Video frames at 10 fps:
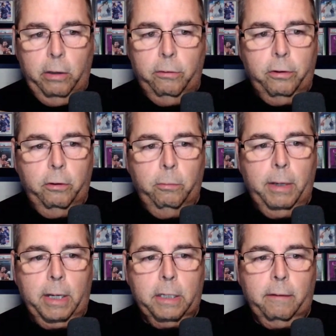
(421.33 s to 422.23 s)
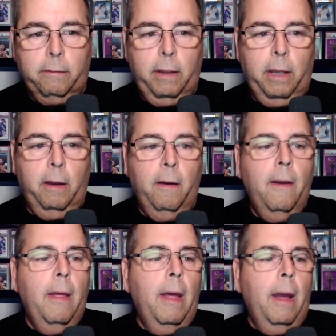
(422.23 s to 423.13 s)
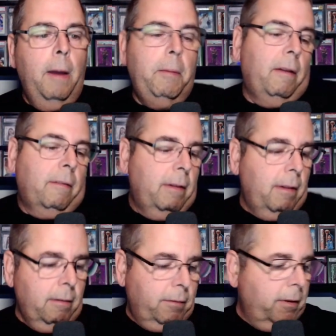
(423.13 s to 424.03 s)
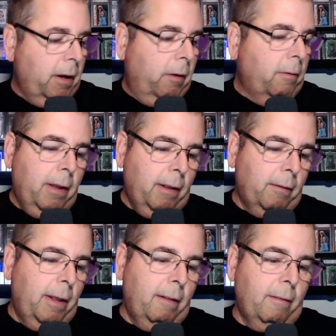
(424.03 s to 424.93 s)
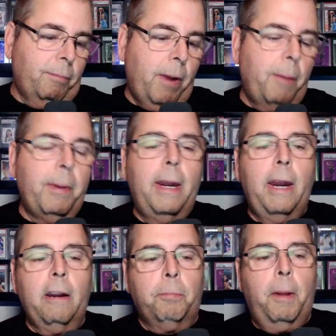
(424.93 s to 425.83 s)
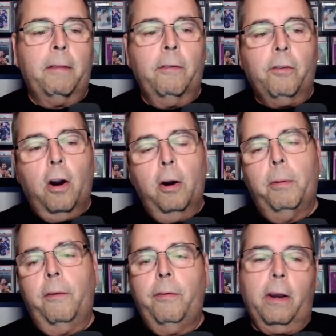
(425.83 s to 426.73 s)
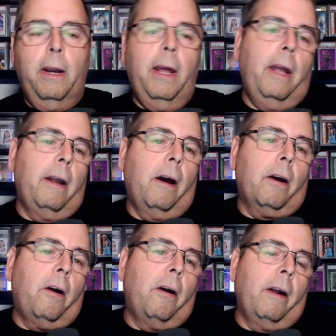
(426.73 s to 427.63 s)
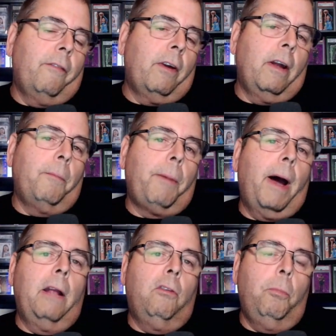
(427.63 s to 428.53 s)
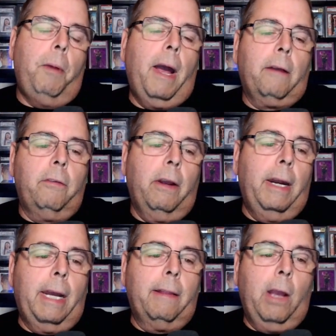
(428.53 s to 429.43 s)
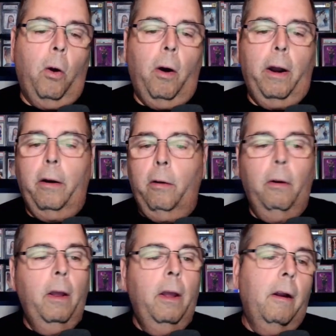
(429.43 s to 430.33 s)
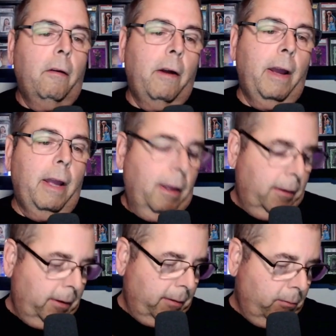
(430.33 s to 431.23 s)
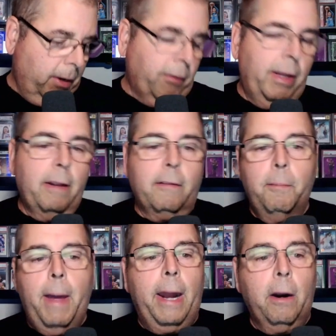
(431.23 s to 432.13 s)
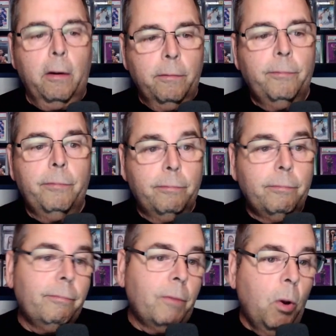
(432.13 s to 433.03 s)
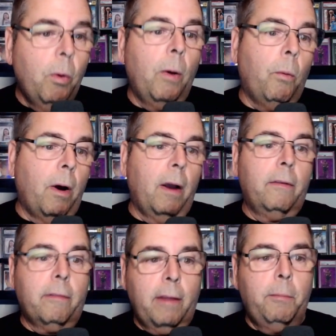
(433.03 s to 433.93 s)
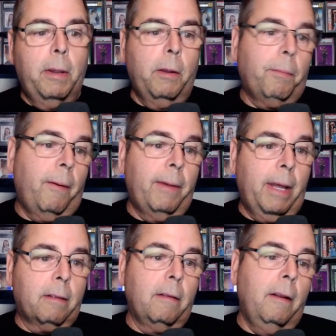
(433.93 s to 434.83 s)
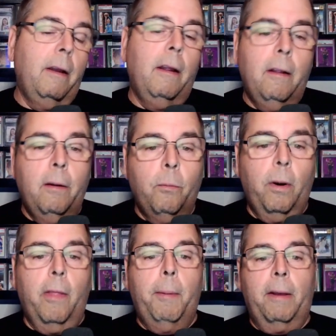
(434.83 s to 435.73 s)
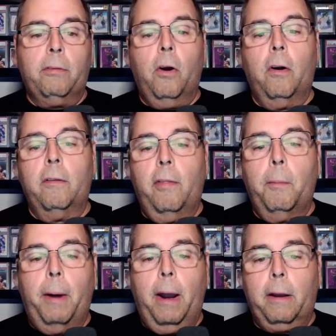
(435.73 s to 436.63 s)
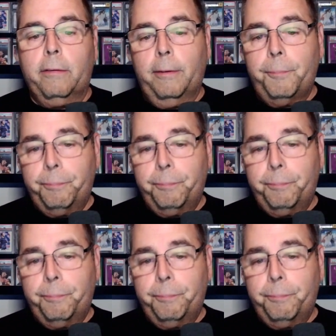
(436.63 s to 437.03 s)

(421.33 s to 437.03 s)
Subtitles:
YouTube, you get to see it. I mean, it's you know, it's probably an inexpensive card, but if you're going to hit a card, if you're going to buy two packs and you're going to get the auto, right, it really doesn't matter who it was. I mean, you probably hit one of the best cards in the box.